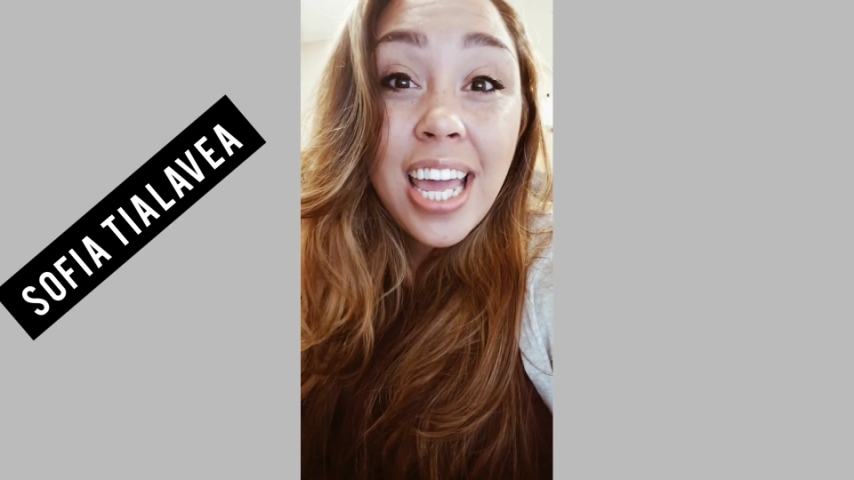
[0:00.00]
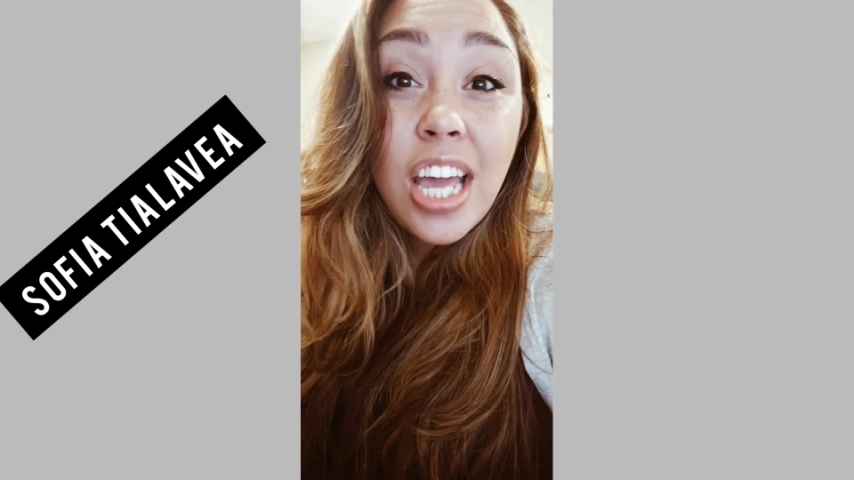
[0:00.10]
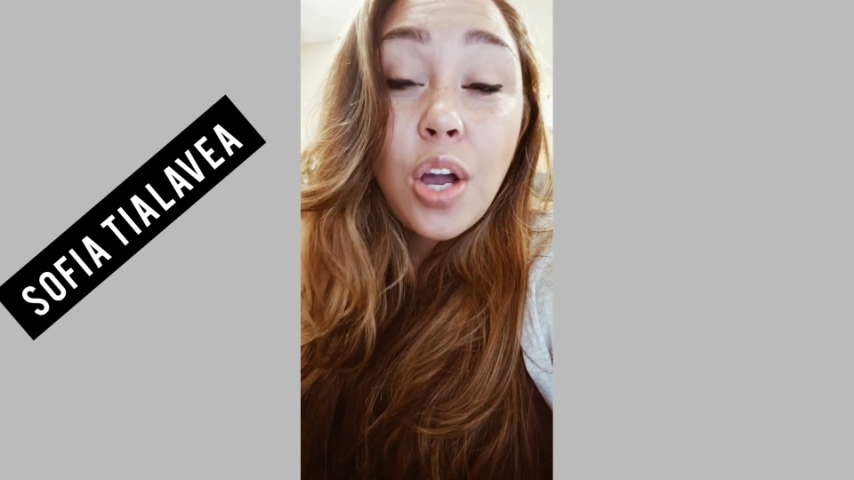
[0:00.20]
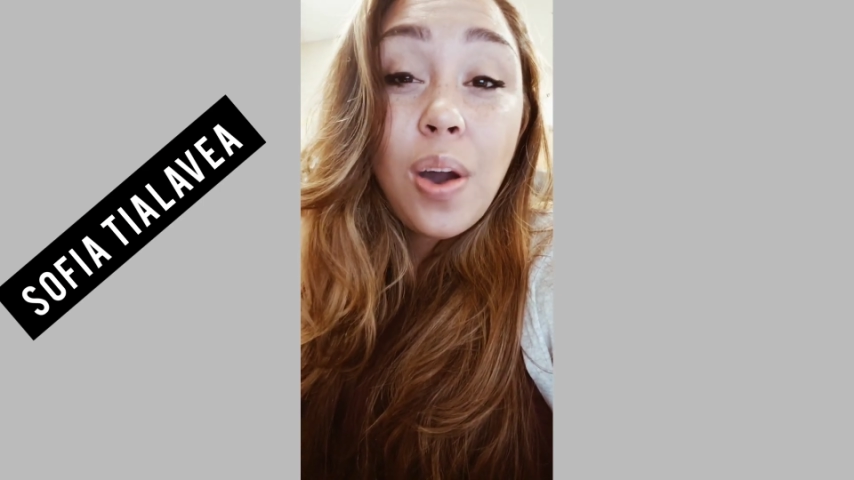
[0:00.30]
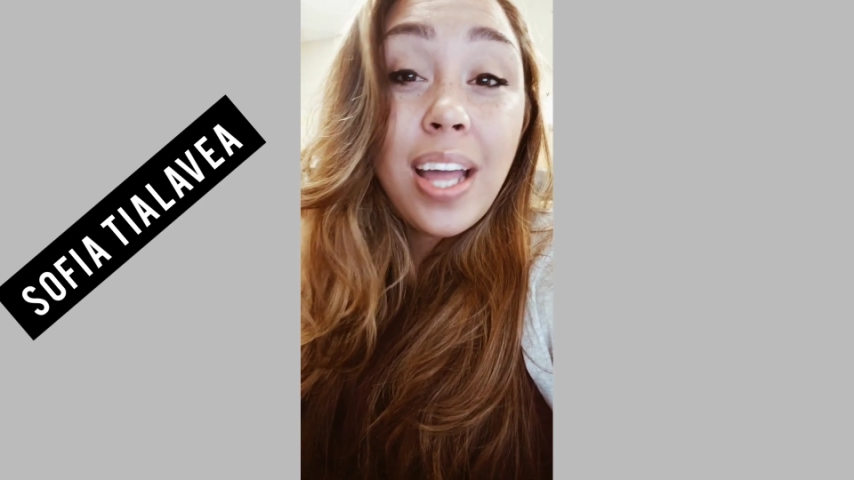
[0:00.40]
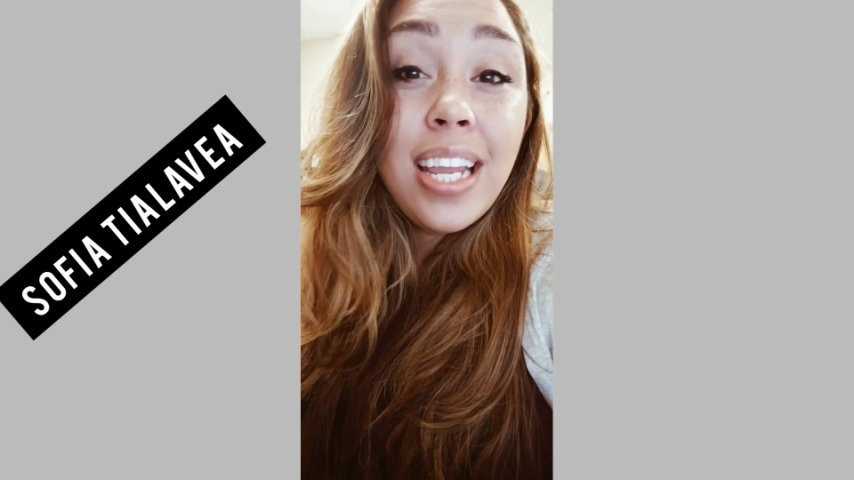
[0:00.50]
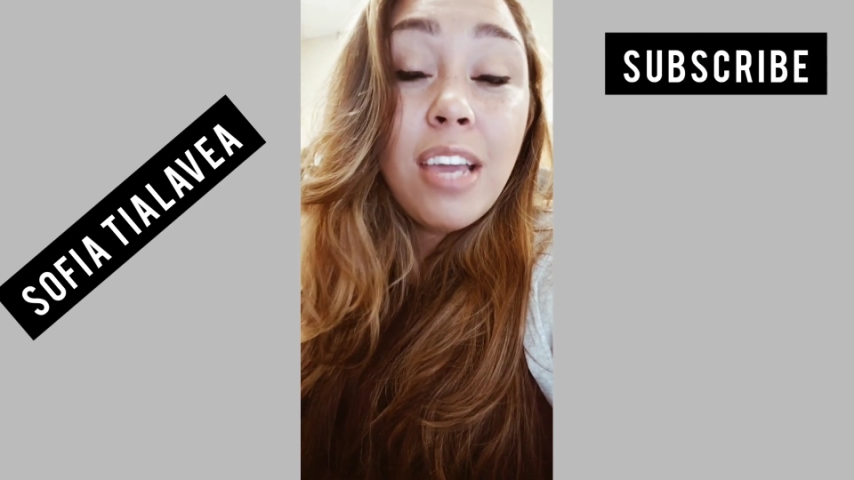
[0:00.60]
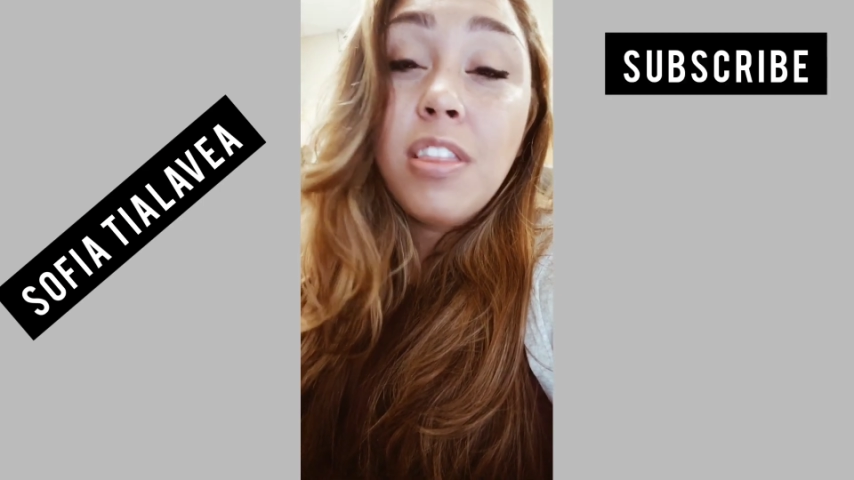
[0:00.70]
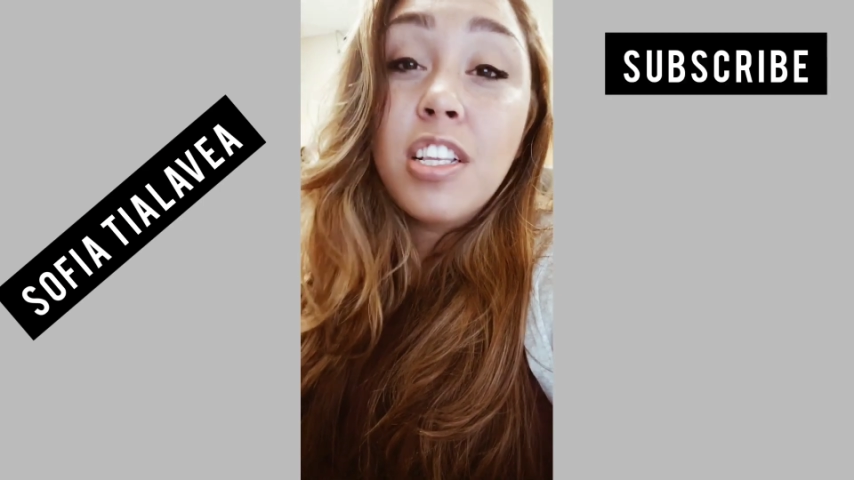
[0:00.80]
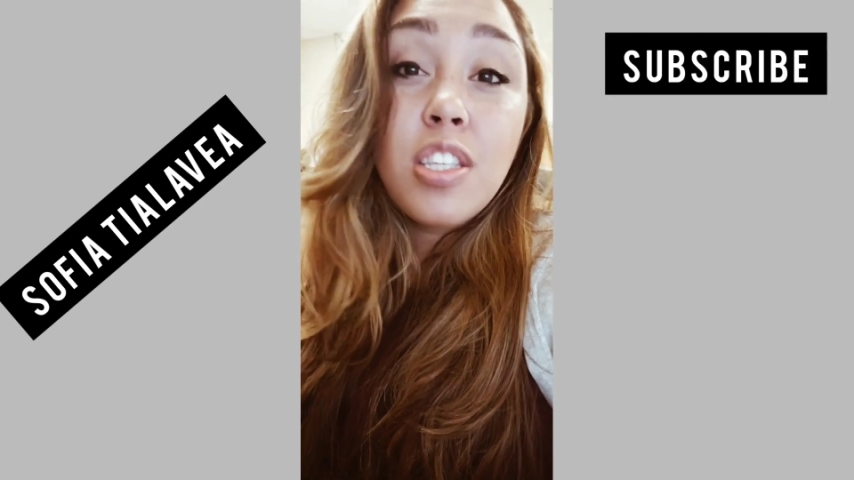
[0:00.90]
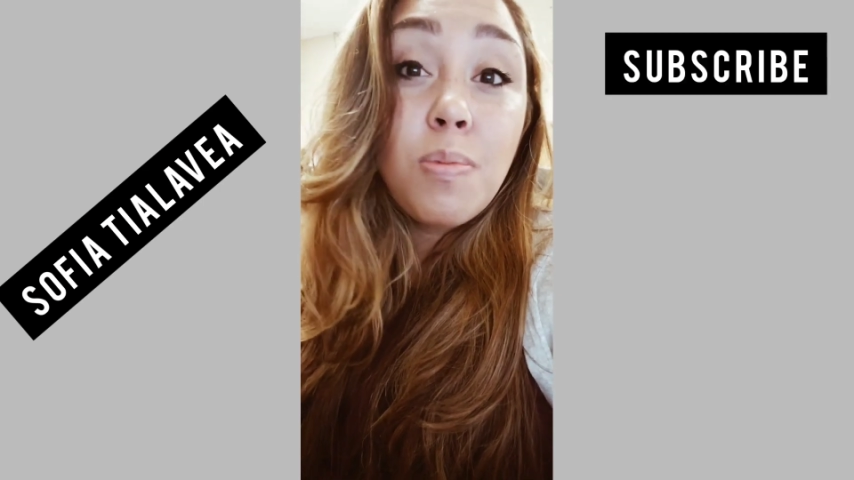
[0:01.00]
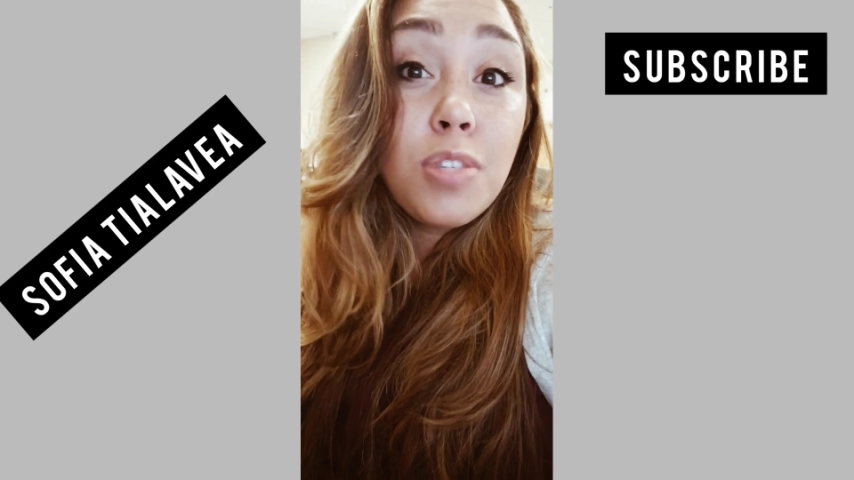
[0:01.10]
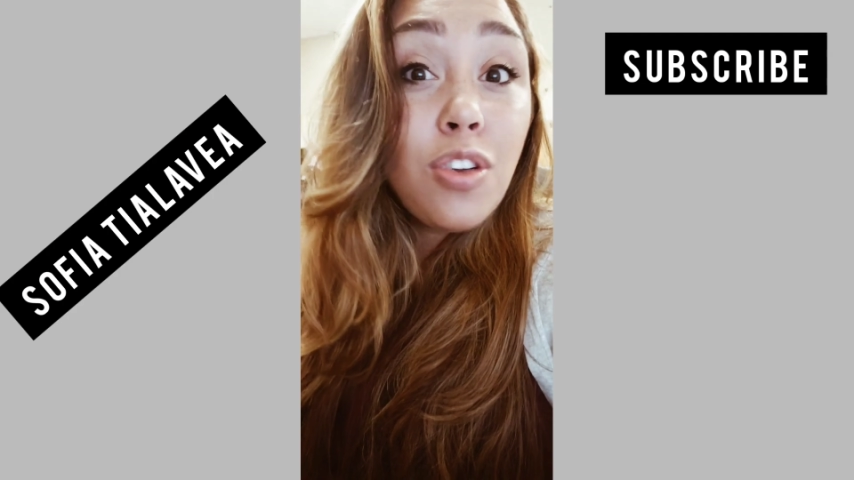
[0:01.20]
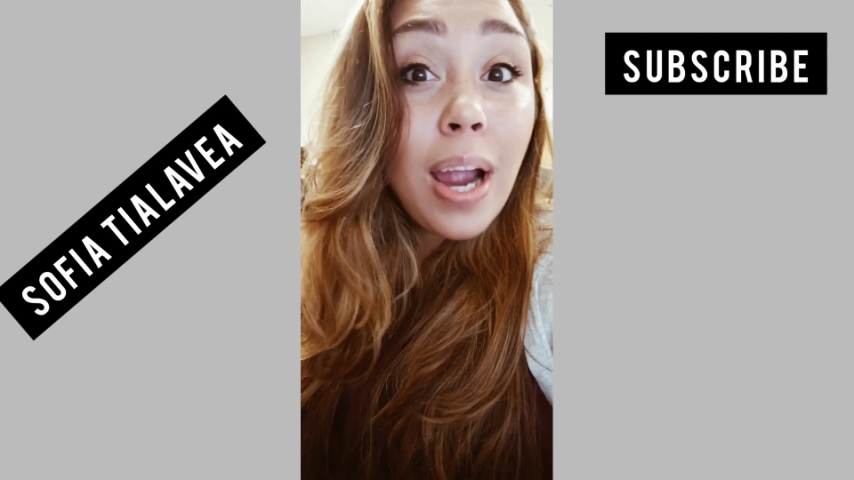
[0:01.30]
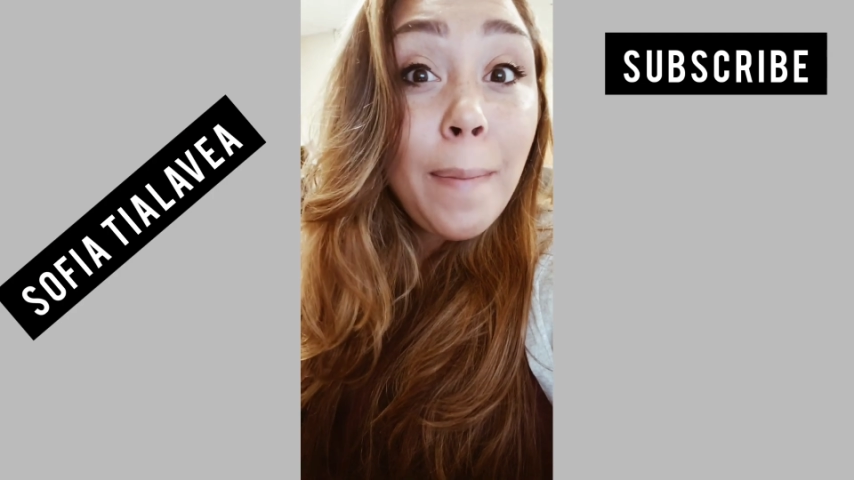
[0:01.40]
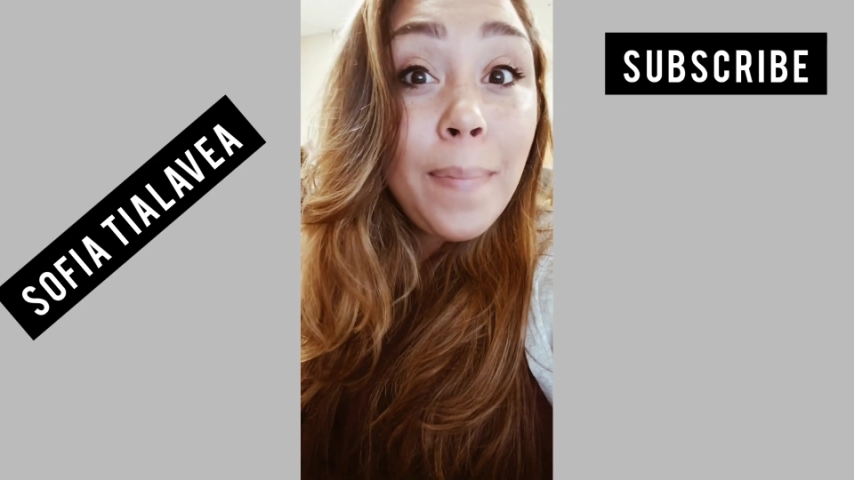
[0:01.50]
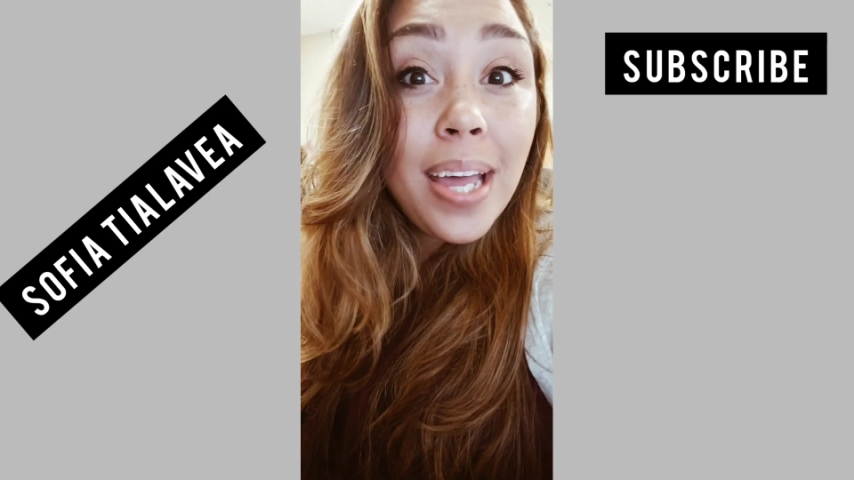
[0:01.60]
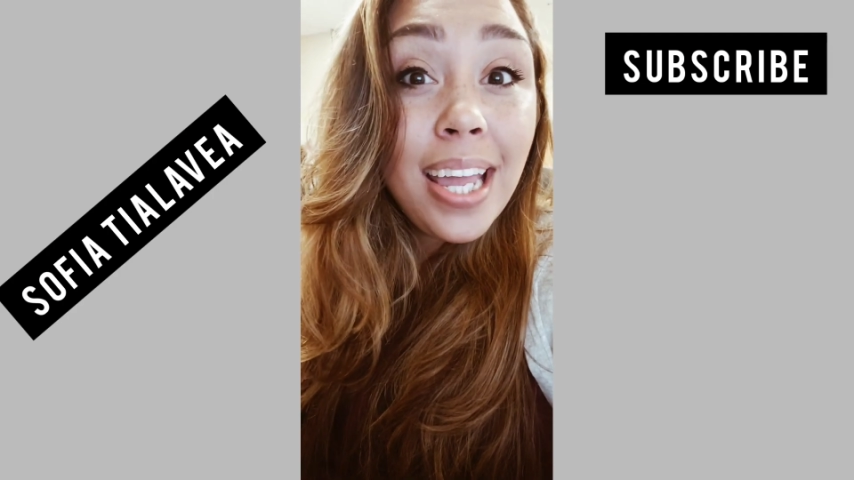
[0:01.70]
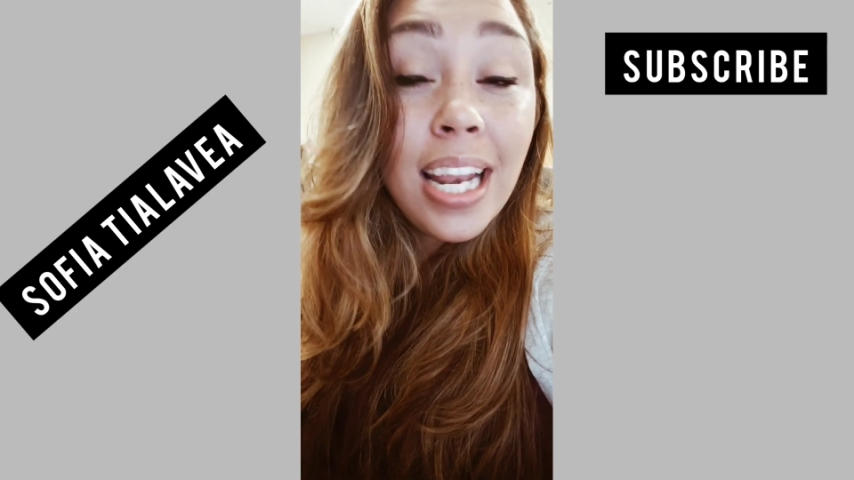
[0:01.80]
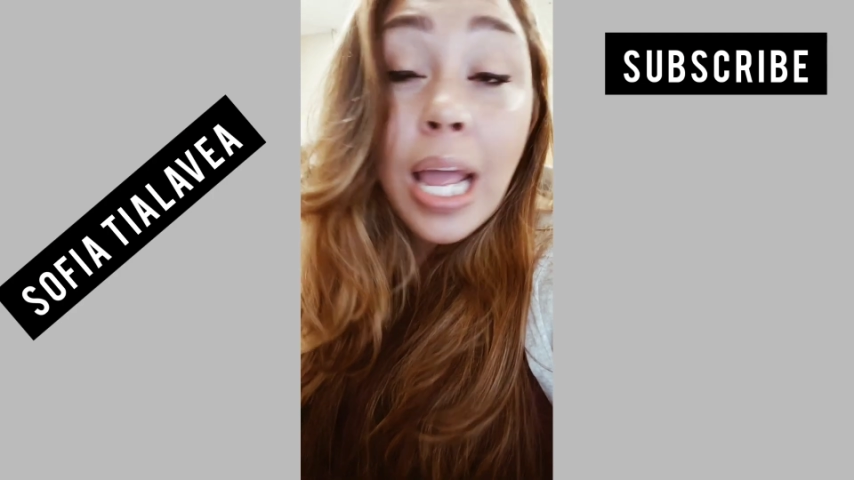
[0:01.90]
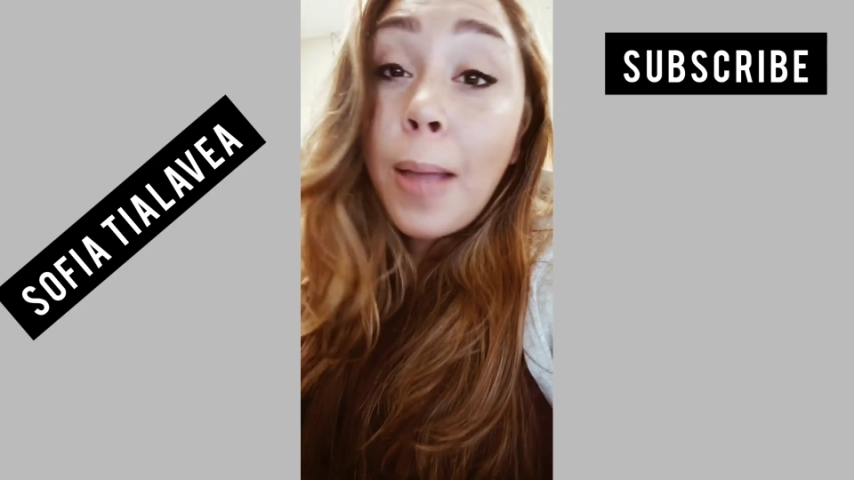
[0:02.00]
Go ahead and hit the subscribe button.